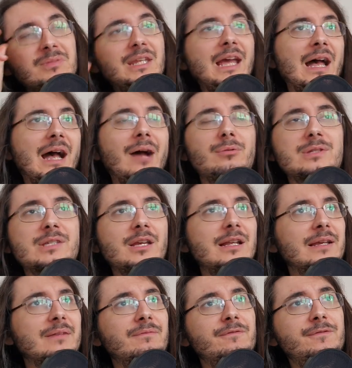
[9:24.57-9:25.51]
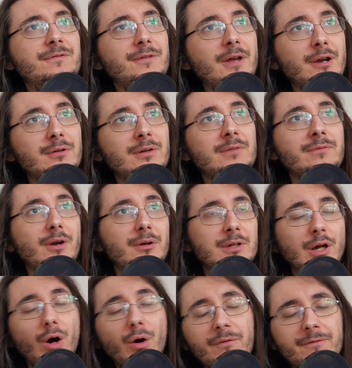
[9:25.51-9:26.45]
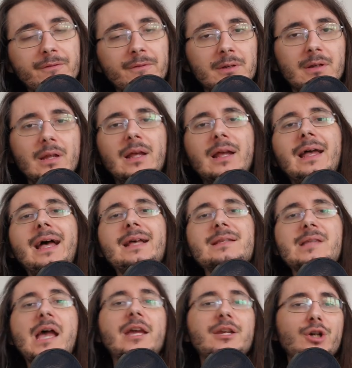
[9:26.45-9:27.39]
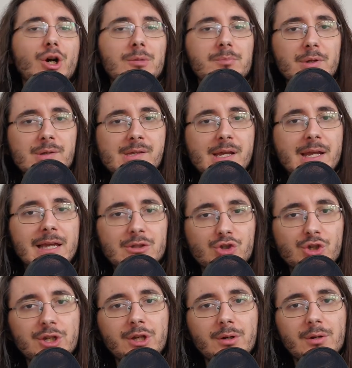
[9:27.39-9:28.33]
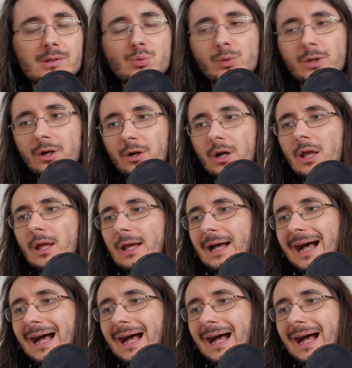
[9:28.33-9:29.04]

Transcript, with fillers: yeah, I would say like very, very often as AI music engineers, we are